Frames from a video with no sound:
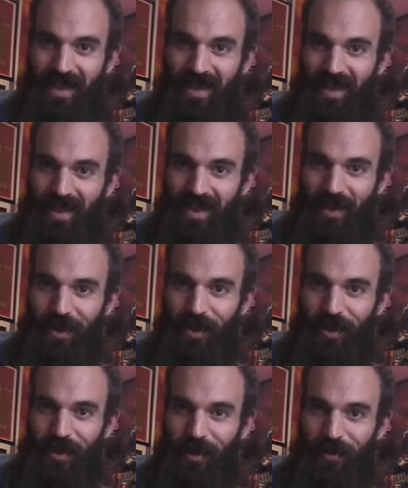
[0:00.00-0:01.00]
Gotta
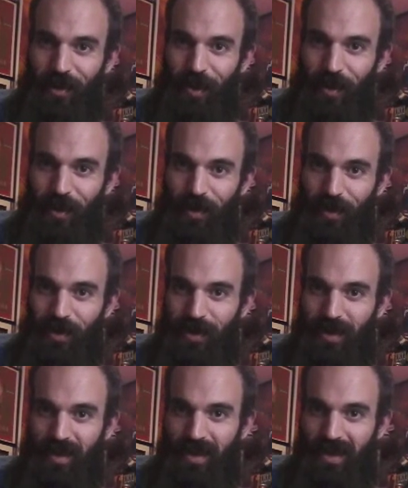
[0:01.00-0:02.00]
love
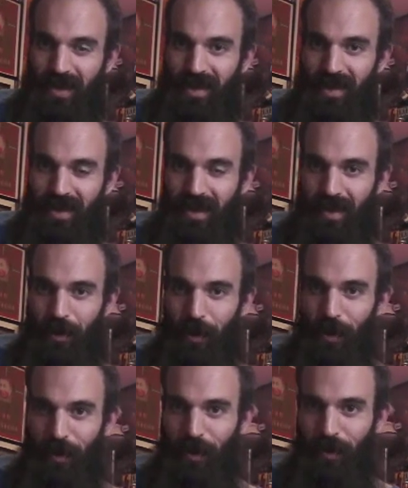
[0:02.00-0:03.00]
dogs. Gotta
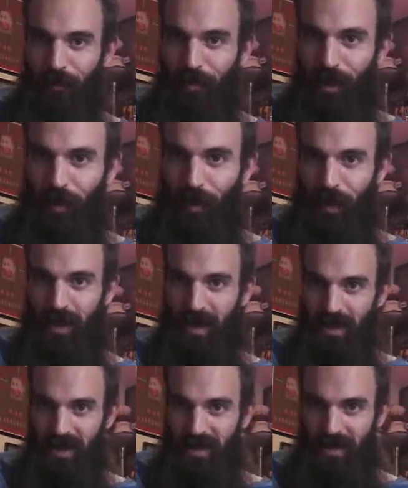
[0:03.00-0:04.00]
love
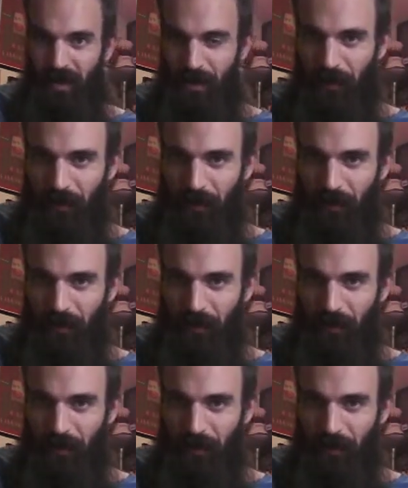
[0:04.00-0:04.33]
Pomeranians.